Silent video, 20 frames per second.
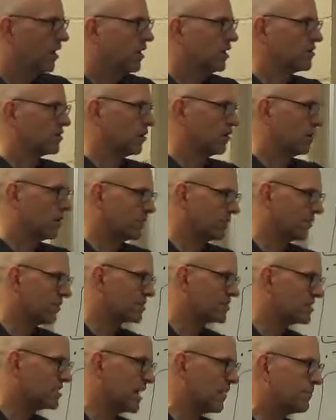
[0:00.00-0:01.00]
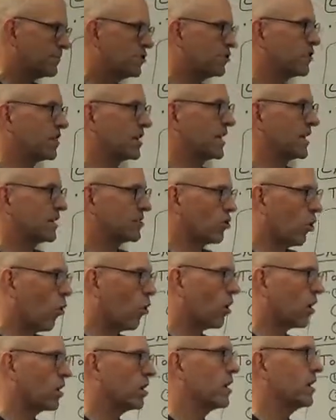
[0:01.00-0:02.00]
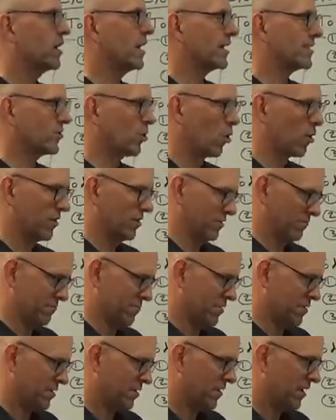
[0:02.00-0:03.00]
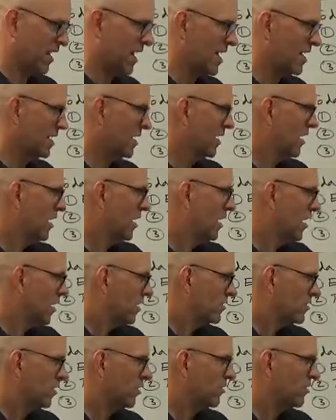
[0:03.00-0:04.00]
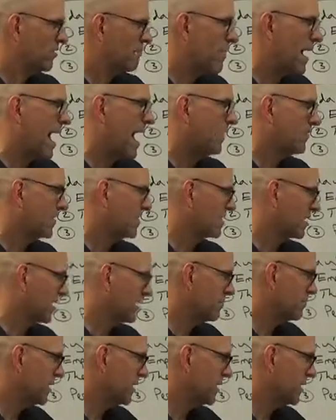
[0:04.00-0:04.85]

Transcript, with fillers: So if there's steps you can ignore, ignore them, okay? So the math is going to